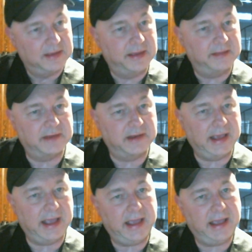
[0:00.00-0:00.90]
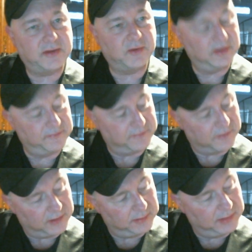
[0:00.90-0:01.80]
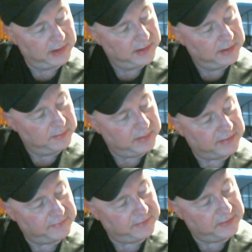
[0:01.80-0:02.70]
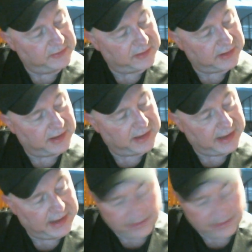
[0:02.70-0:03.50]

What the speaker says: It's an A chord form because if you took a